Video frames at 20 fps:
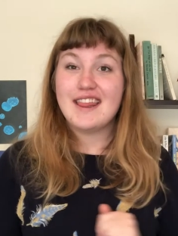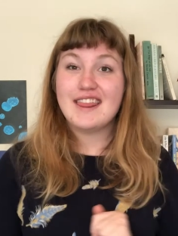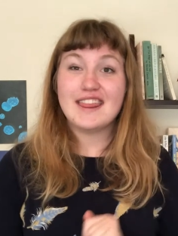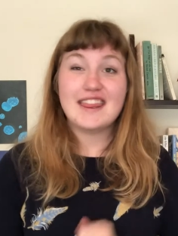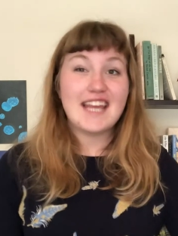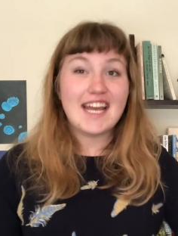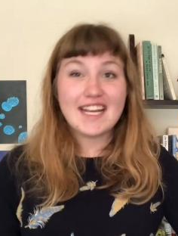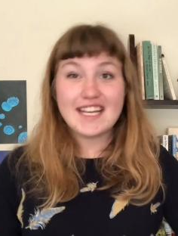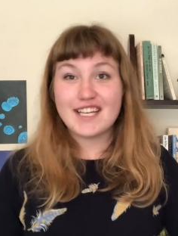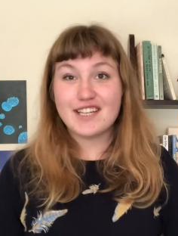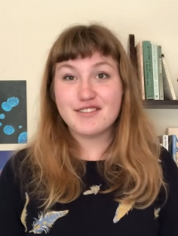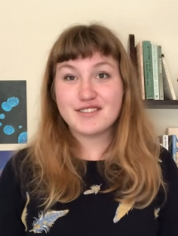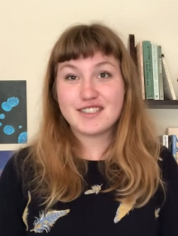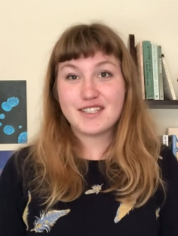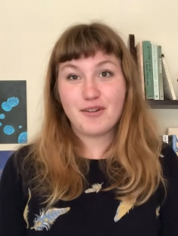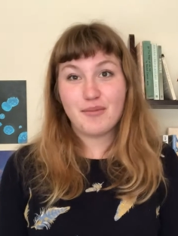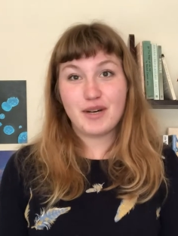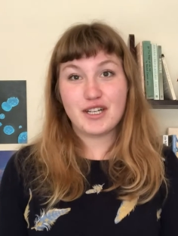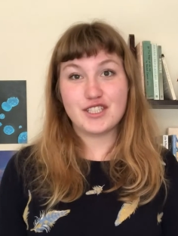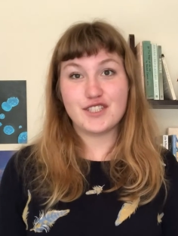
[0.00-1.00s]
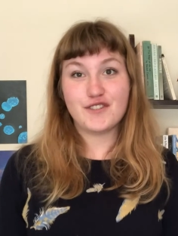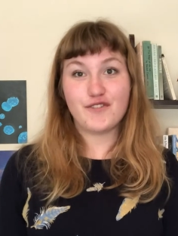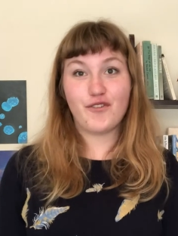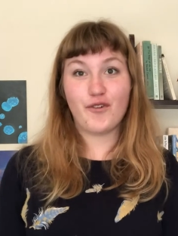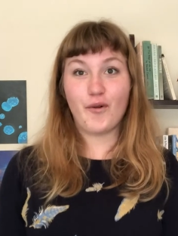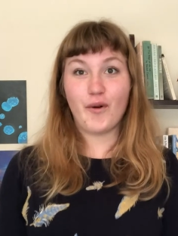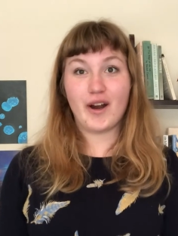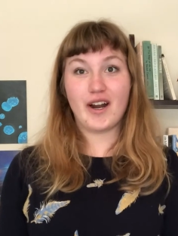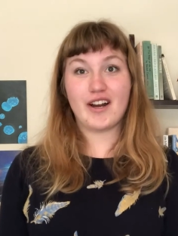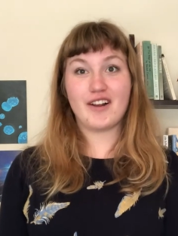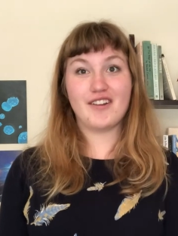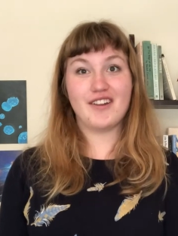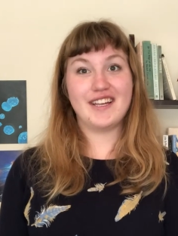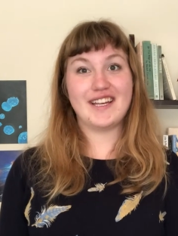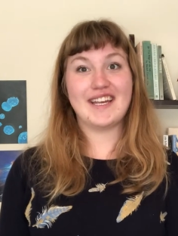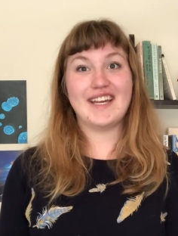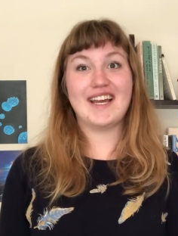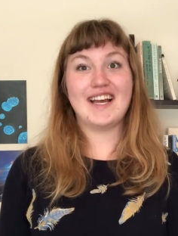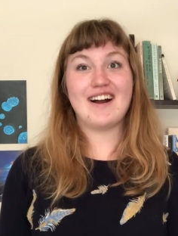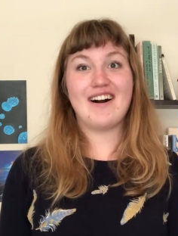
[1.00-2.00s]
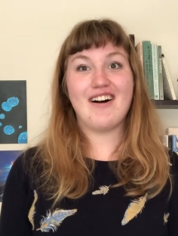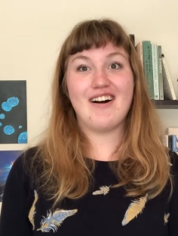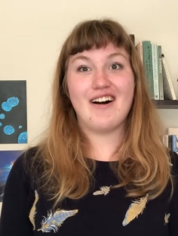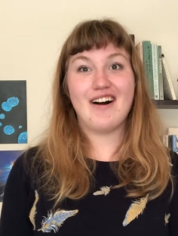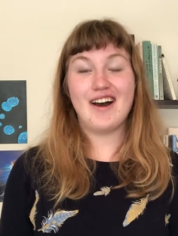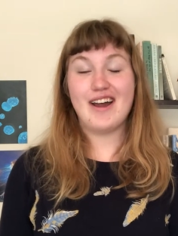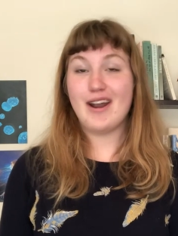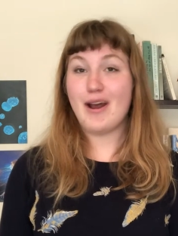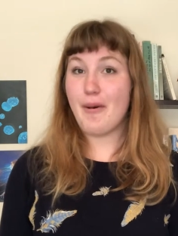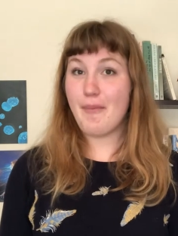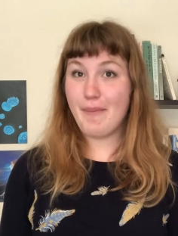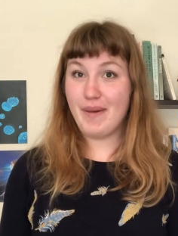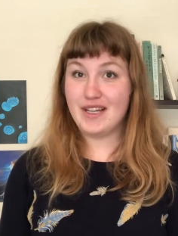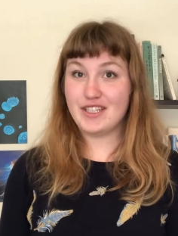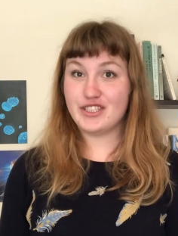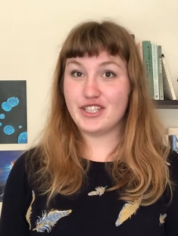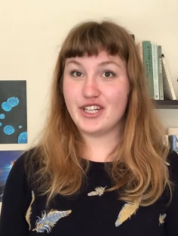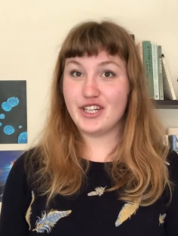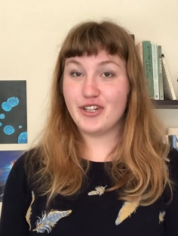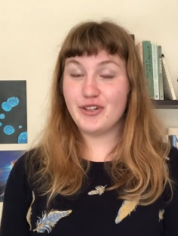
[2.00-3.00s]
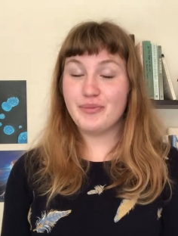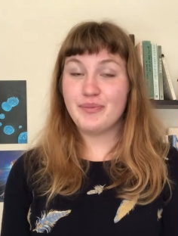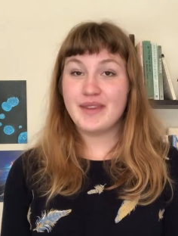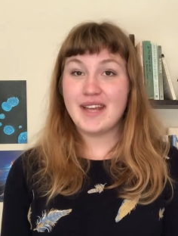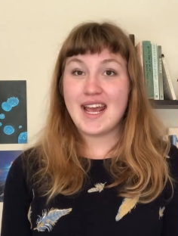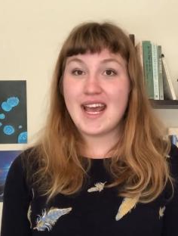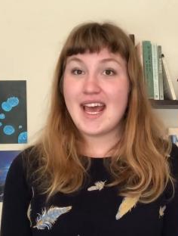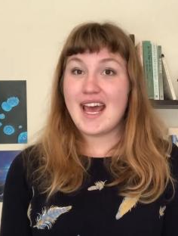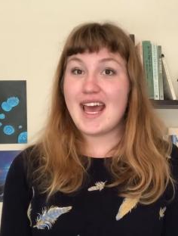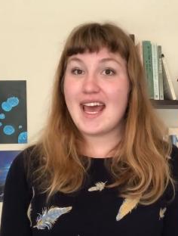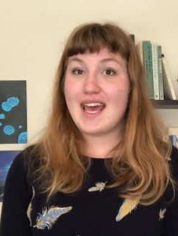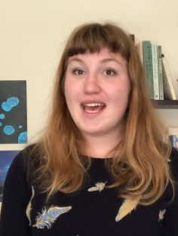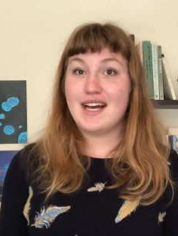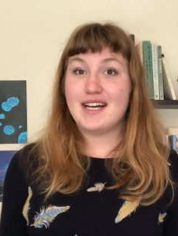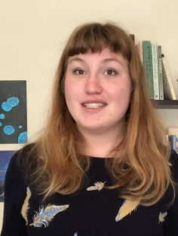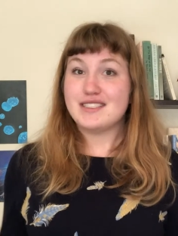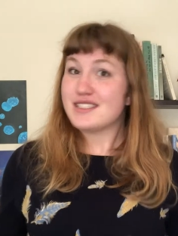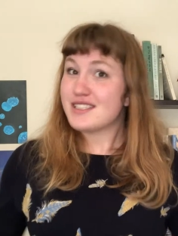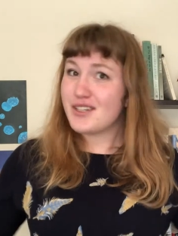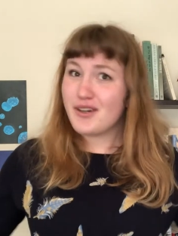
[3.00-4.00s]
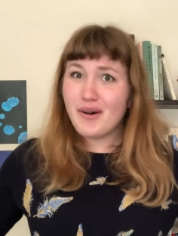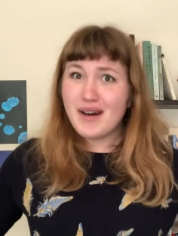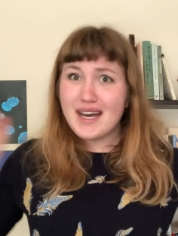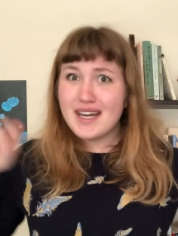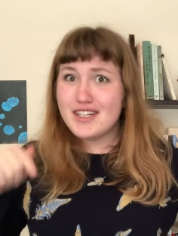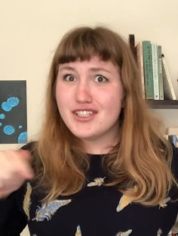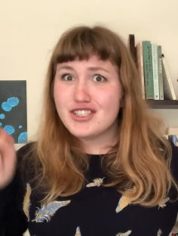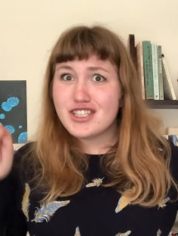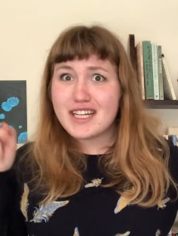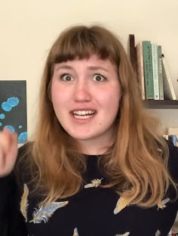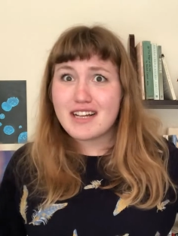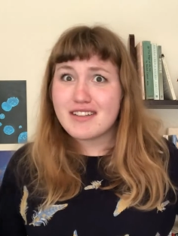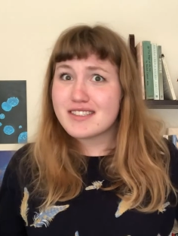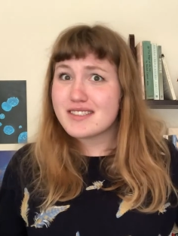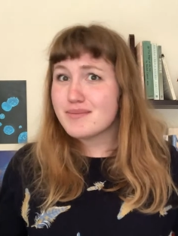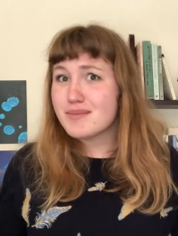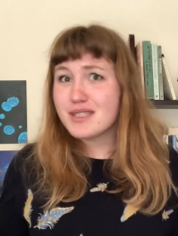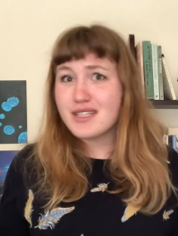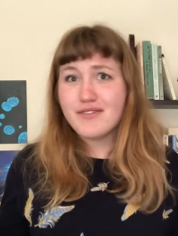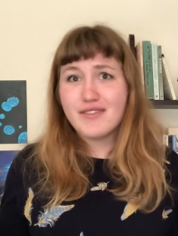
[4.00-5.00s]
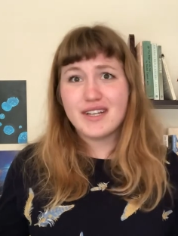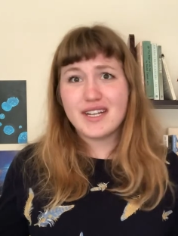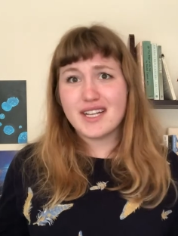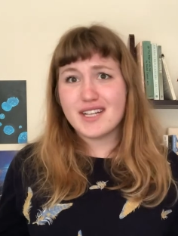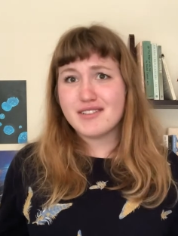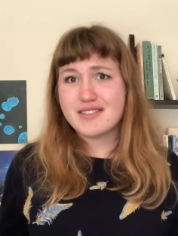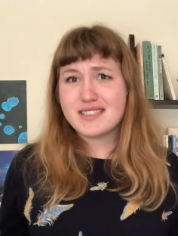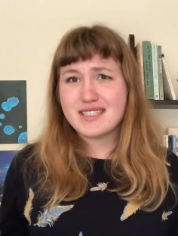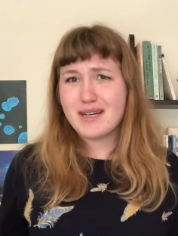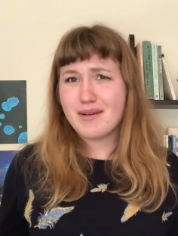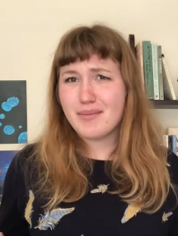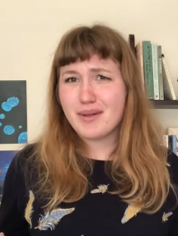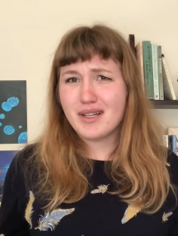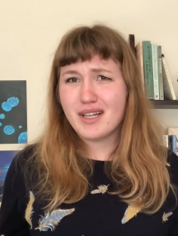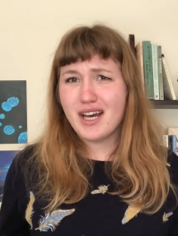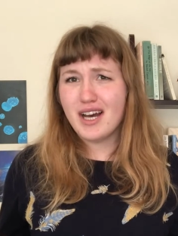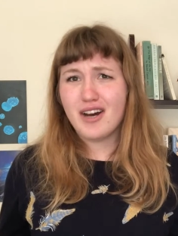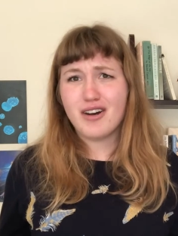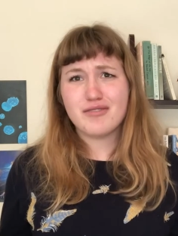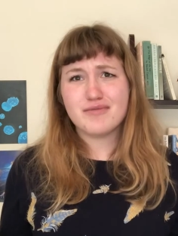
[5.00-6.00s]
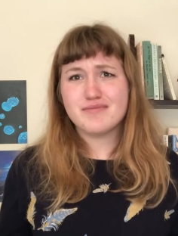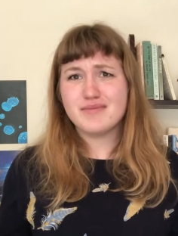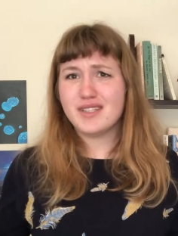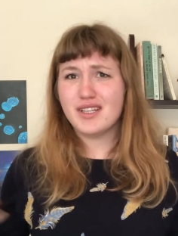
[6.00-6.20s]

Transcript: Thank you so much for clicking on my channel, and go ahead and check out some of the videos down below.